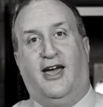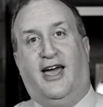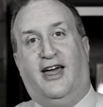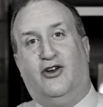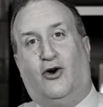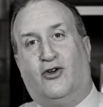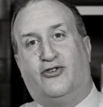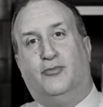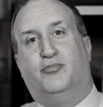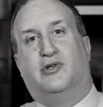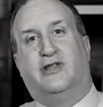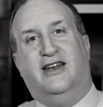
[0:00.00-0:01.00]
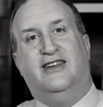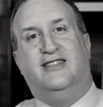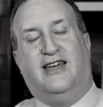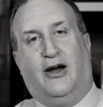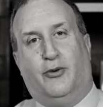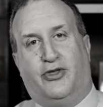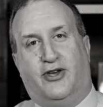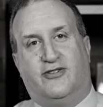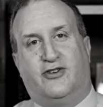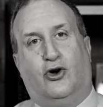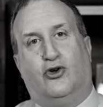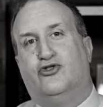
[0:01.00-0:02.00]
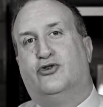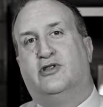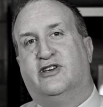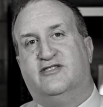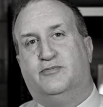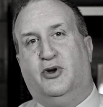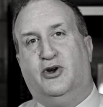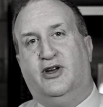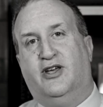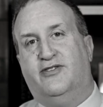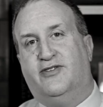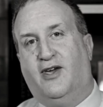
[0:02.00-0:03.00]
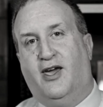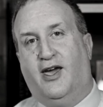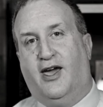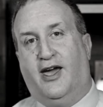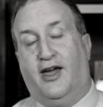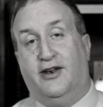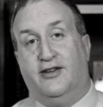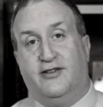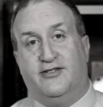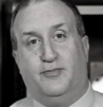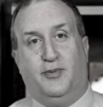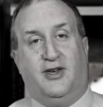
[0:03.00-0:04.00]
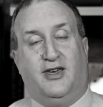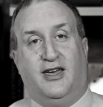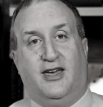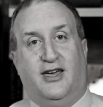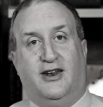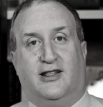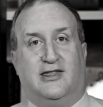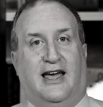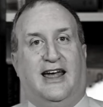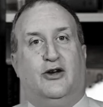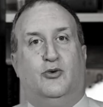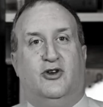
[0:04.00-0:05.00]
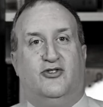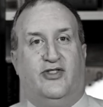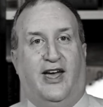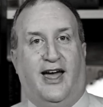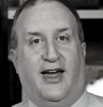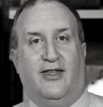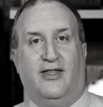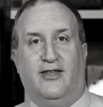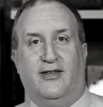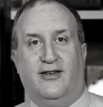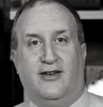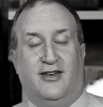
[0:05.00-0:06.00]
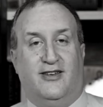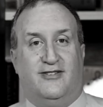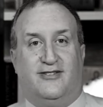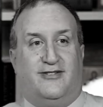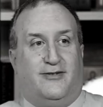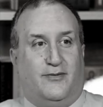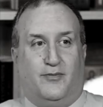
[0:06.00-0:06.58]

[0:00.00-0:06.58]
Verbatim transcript: and also blending that with his cultural experience and speaking in a language that his